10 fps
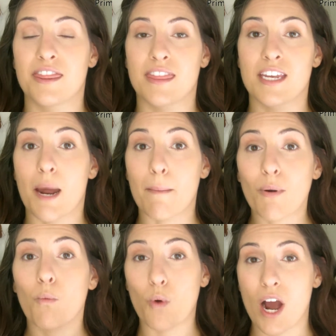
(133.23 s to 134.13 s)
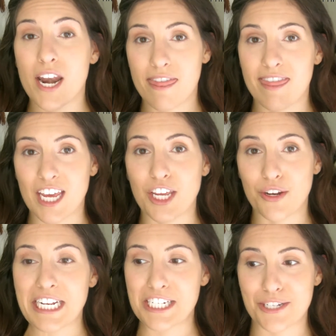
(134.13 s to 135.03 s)
The number one thing you
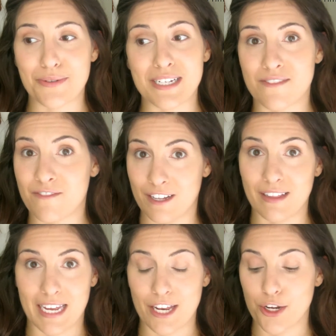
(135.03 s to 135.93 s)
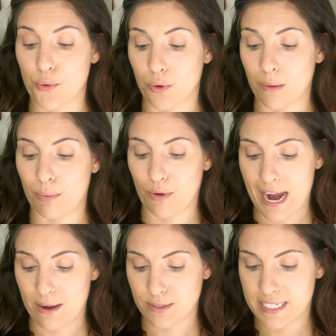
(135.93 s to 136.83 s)
need to do is fill in your
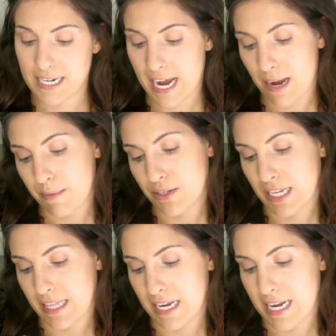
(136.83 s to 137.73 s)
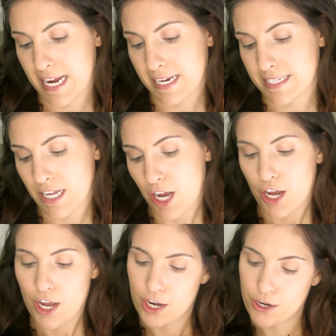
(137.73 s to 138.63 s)
brows. Today I'm using the NYX
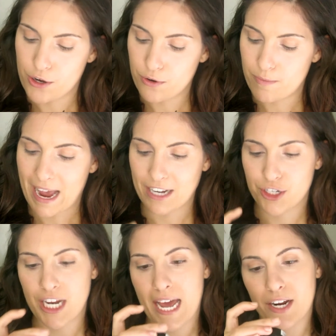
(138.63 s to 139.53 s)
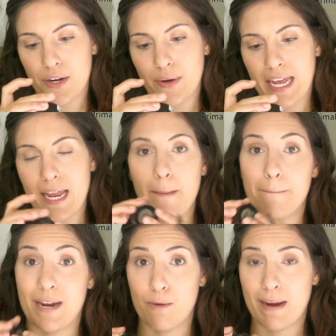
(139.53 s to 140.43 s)
Nude Matte Shadow in
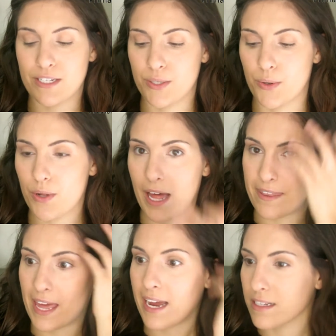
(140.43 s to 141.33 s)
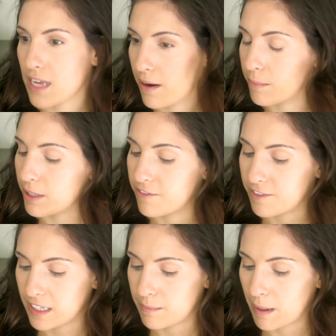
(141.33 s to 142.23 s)
Bare My Soul, and that is how I'm going to
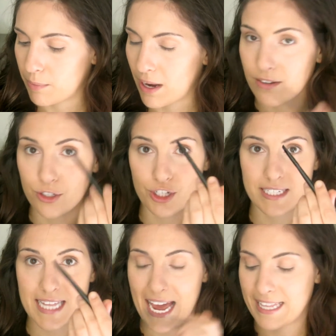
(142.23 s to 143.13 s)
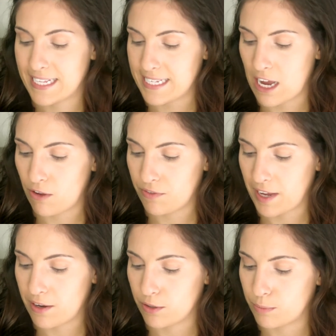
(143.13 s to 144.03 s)
fill in my brows, just that and this e.l.f.
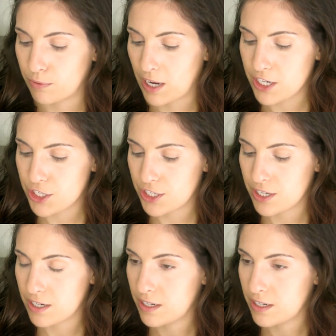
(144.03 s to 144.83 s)
angled brush.